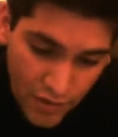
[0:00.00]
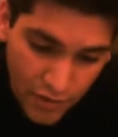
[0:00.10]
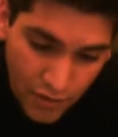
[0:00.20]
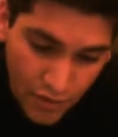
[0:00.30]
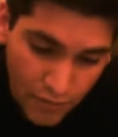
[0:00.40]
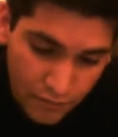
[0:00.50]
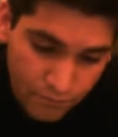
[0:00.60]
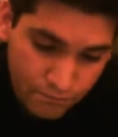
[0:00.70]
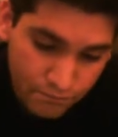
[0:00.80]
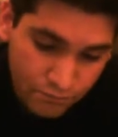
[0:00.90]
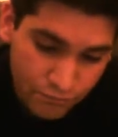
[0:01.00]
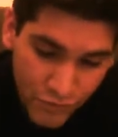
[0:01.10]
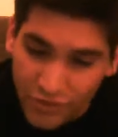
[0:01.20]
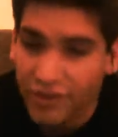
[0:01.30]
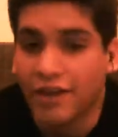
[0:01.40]
Um,
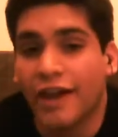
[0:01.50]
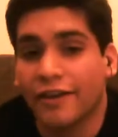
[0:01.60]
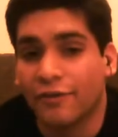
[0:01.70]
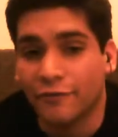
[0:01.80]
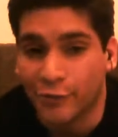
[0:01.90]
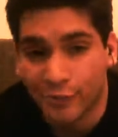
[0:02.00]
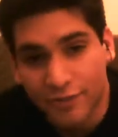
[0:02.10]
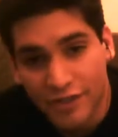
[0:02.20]
Today I confirmed